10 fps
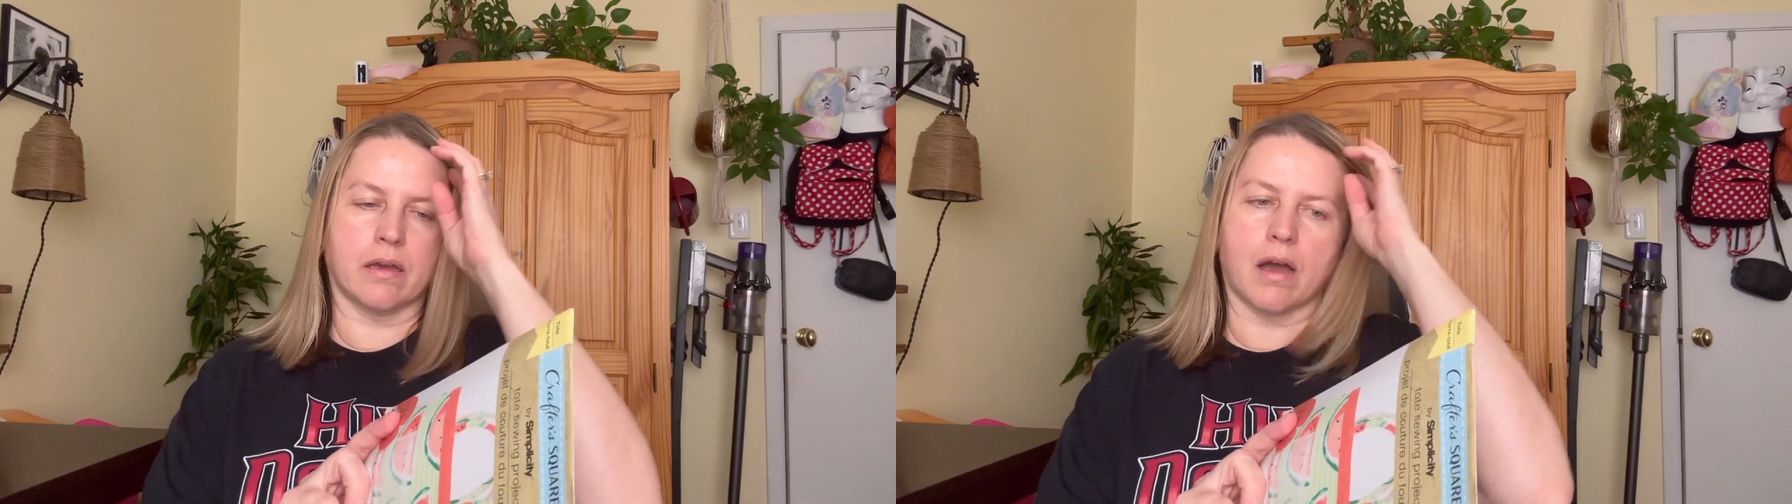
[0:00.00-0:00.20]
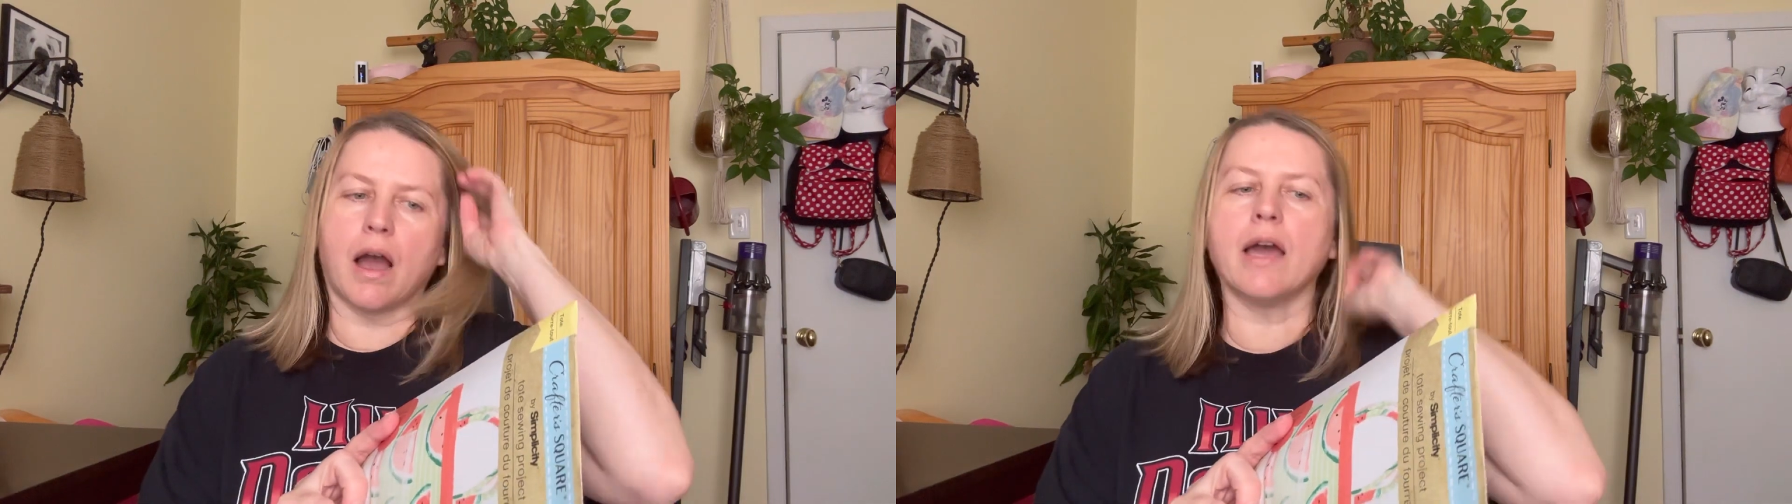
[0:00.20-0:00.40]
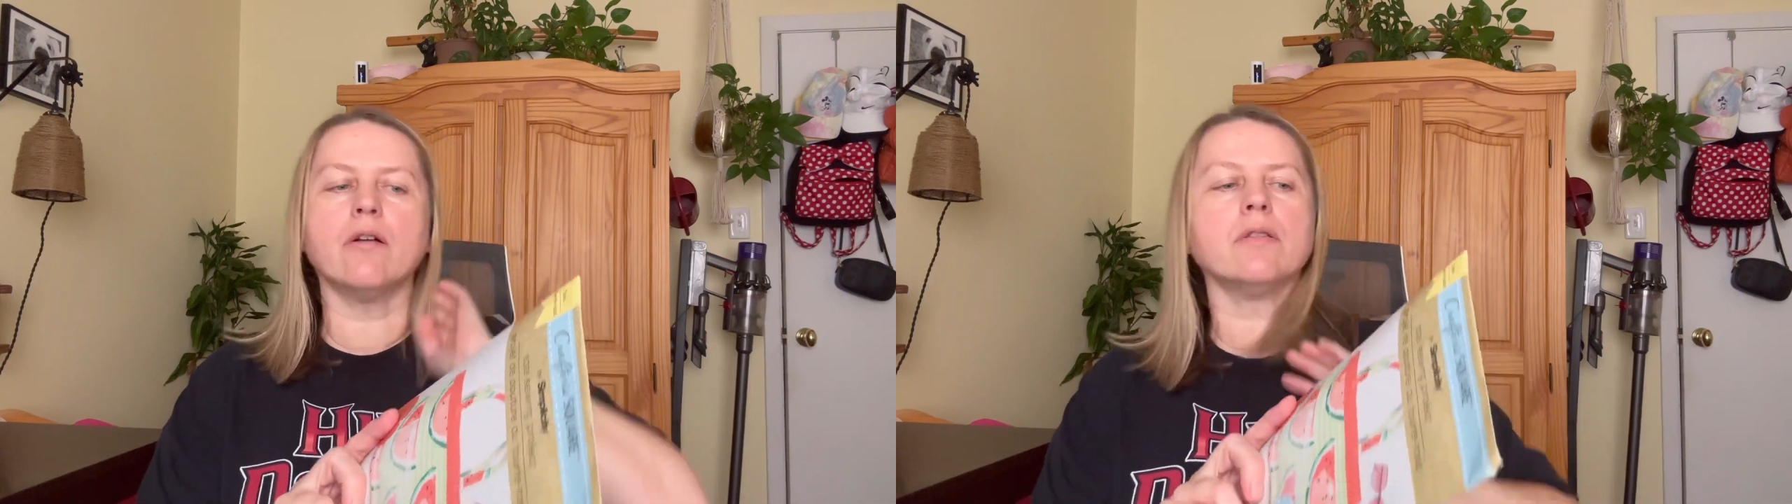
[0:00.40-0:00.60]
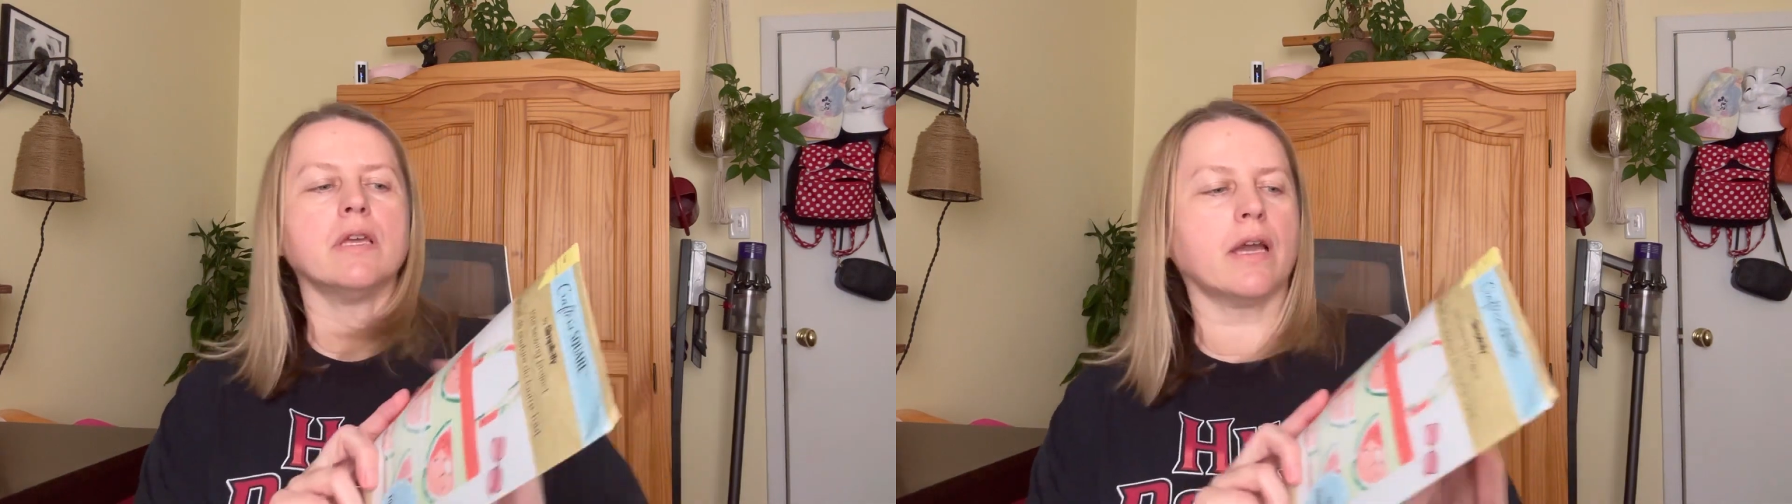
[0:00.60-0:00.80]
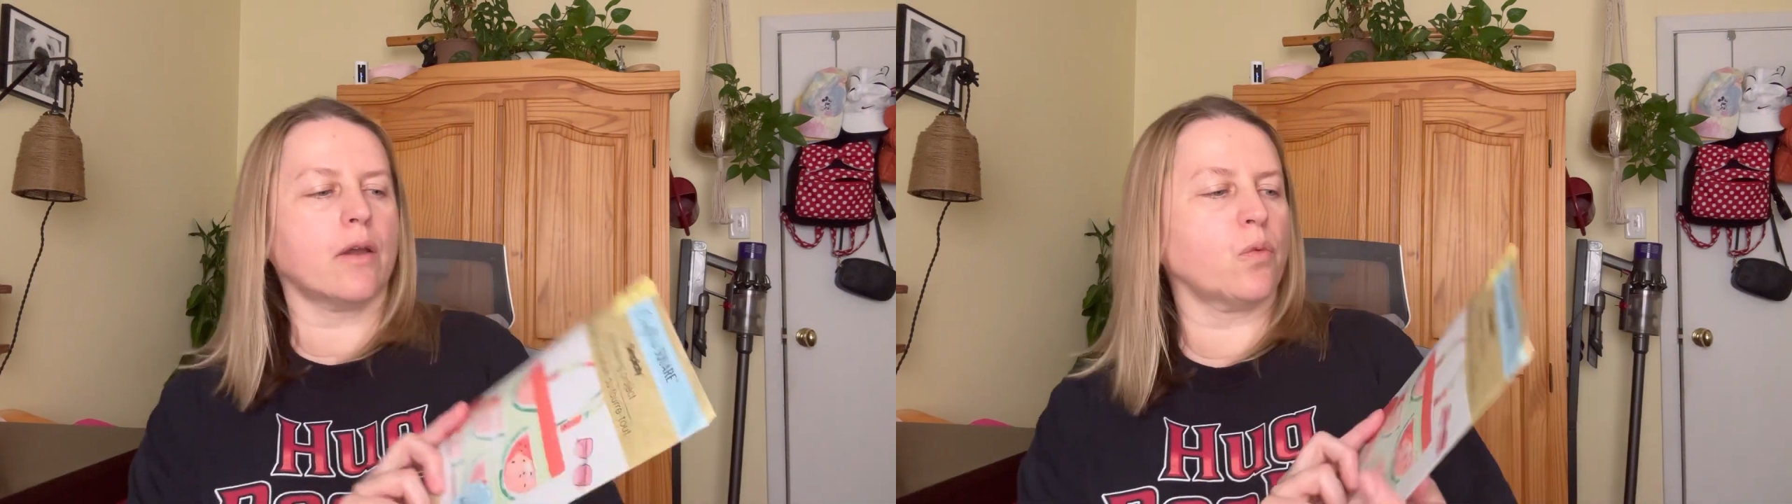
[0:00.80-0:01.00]
I don't
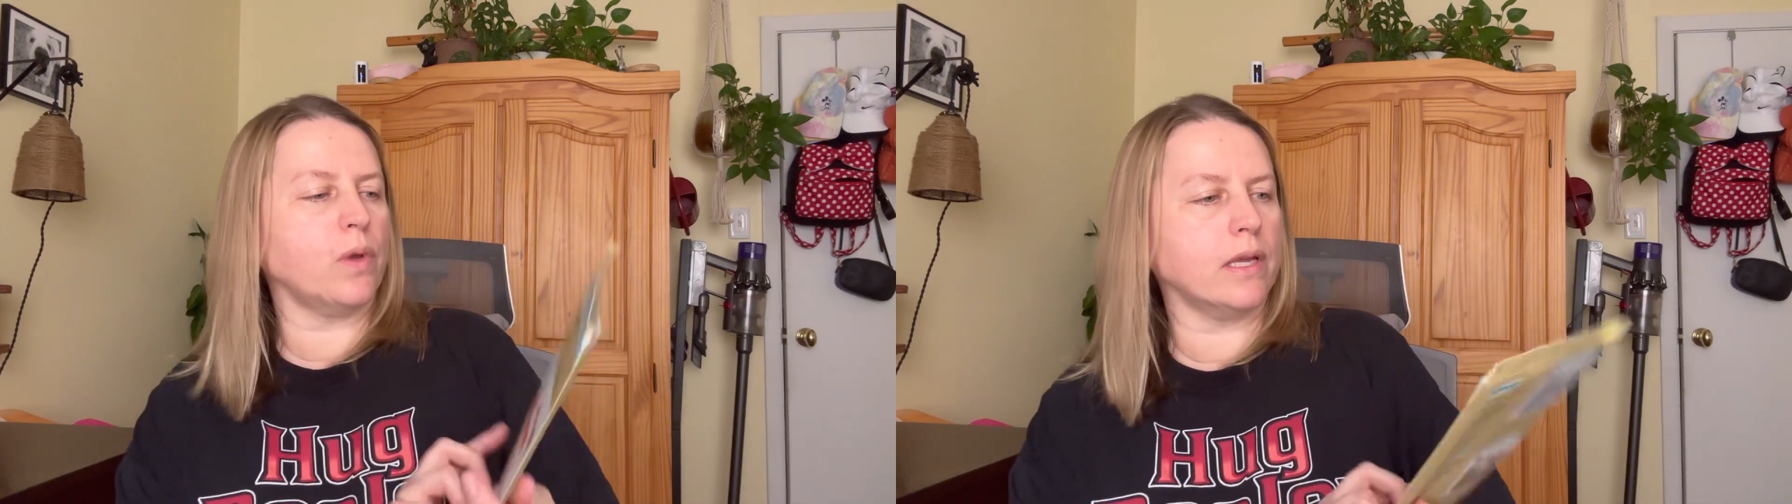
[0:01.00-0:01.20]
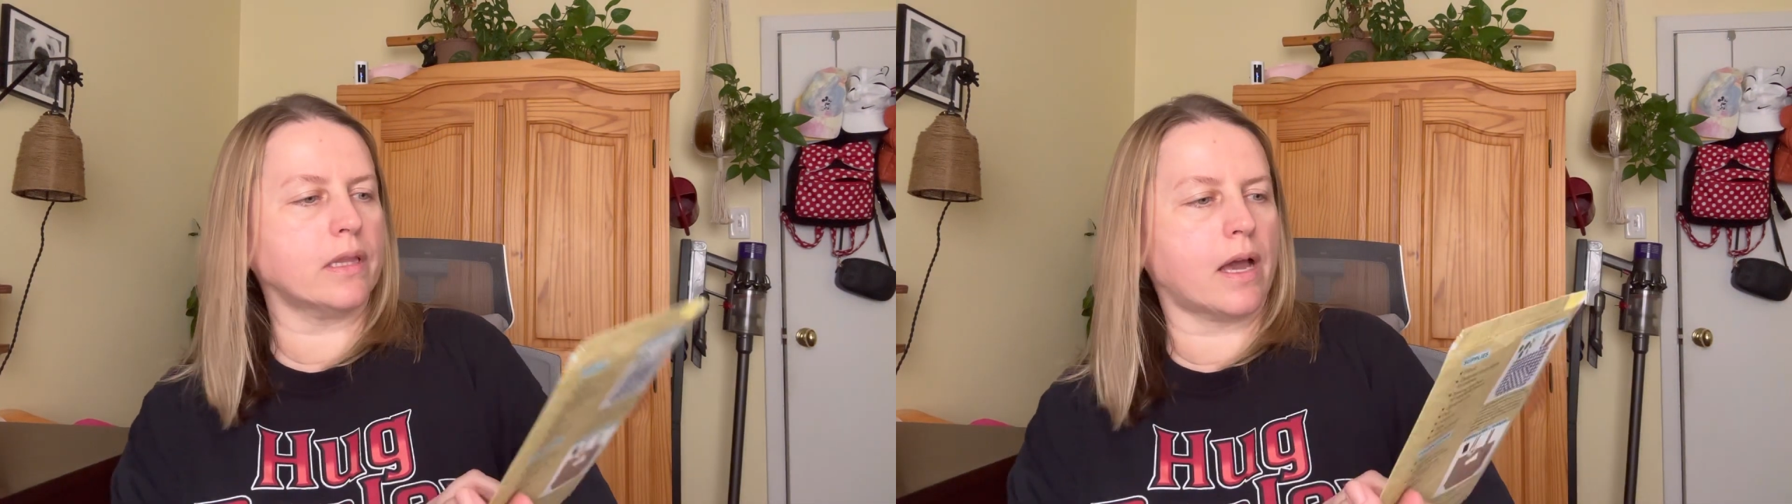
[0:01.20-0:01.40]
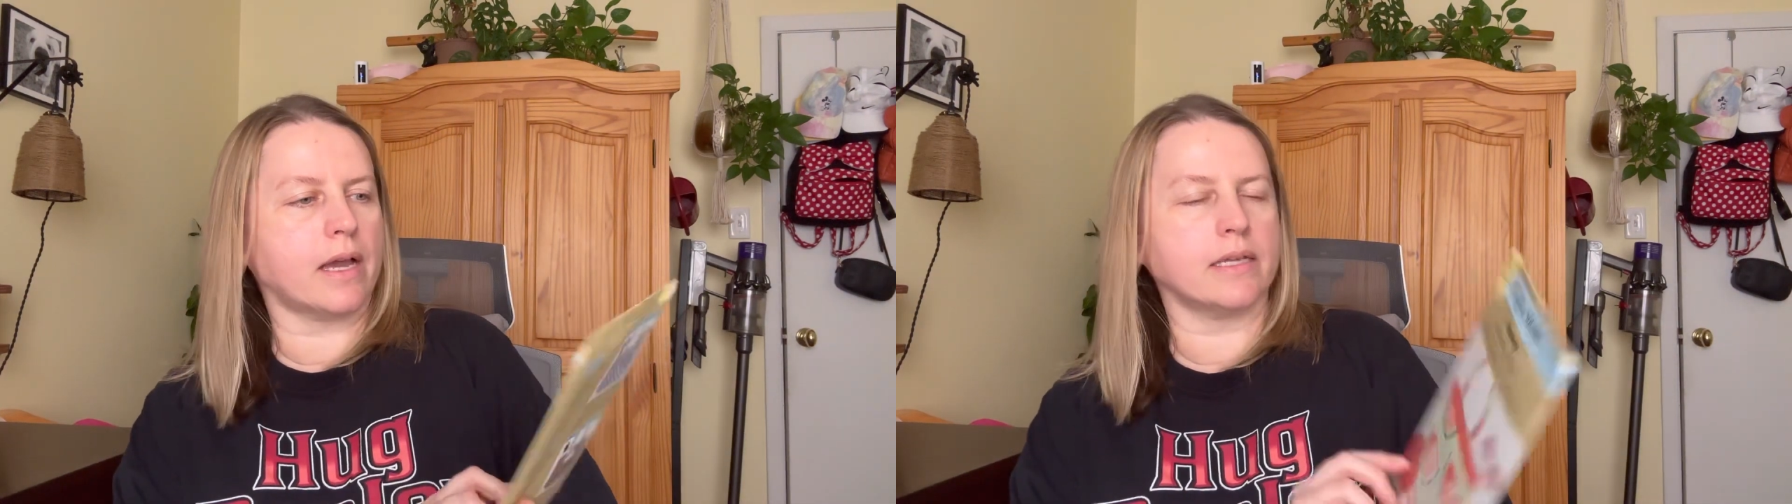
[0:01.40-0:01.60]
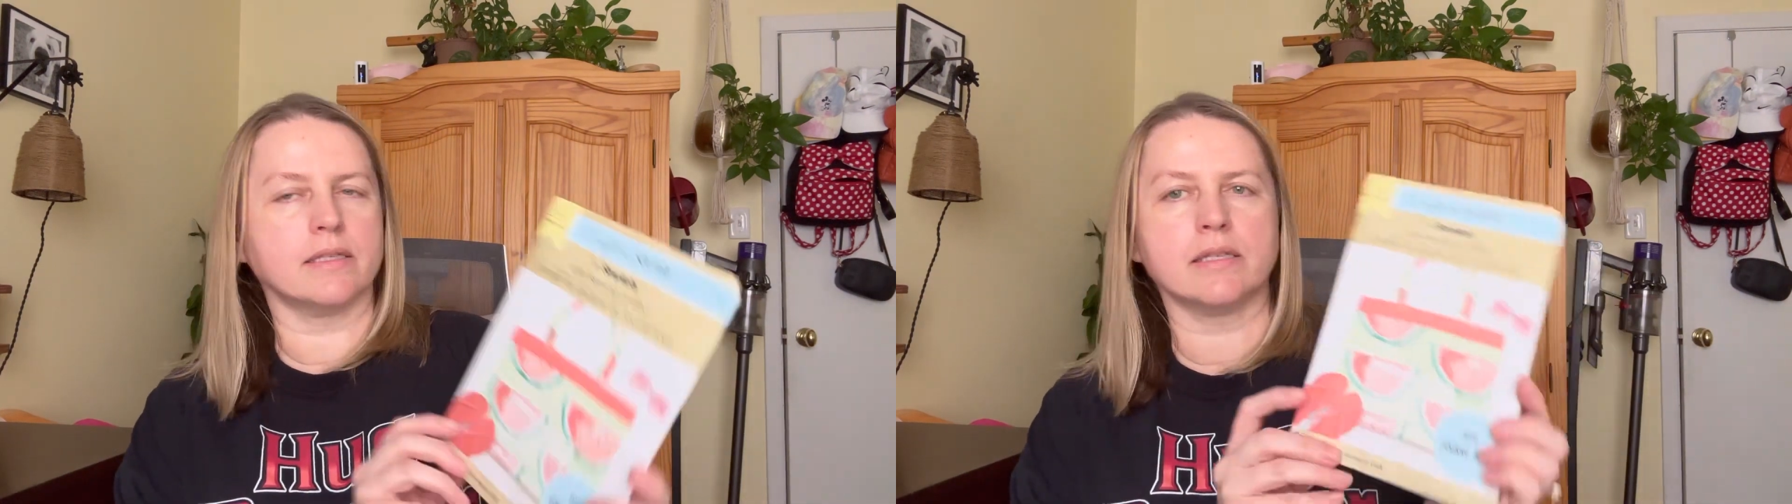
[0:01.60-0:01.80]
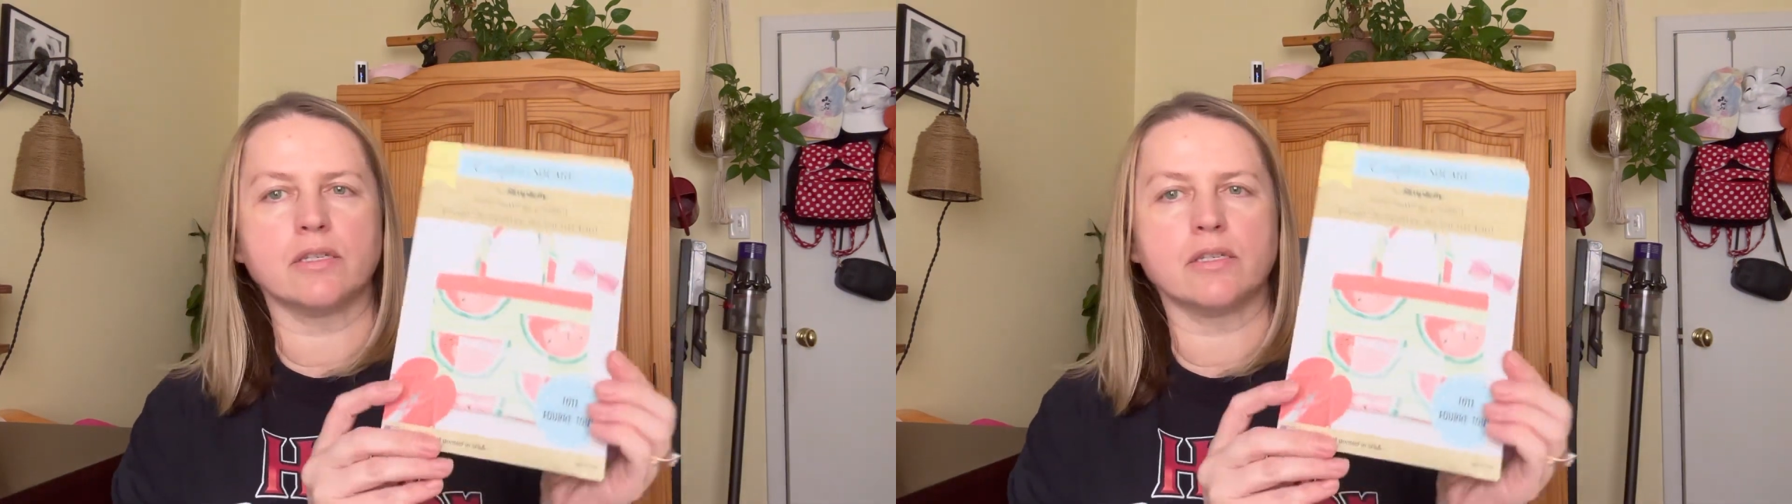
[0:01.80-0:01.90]
think I realized that